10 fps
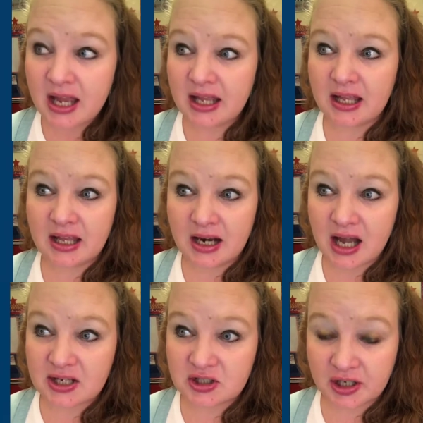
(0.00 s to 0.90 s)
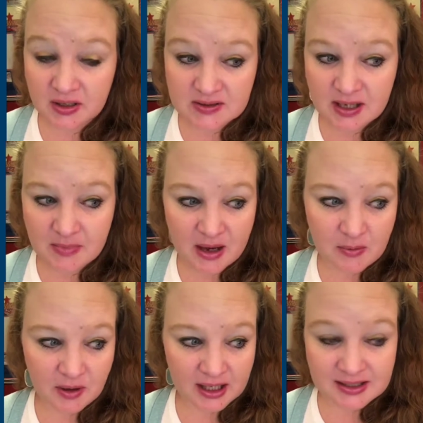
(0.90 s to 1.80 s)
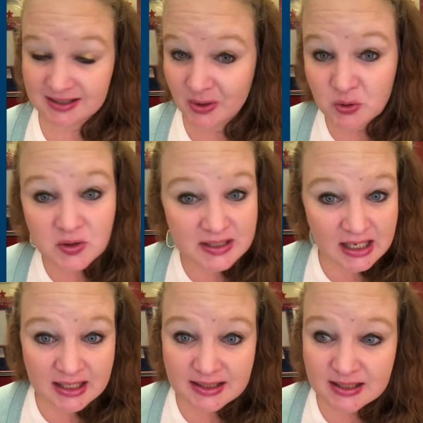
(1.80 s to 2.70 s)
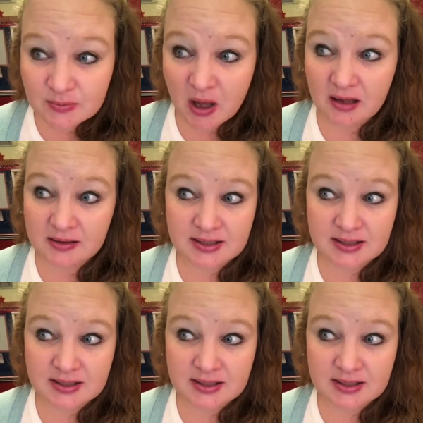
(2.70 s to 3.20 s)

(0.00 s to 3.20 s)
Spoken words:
And I share some that relate to social studies as well.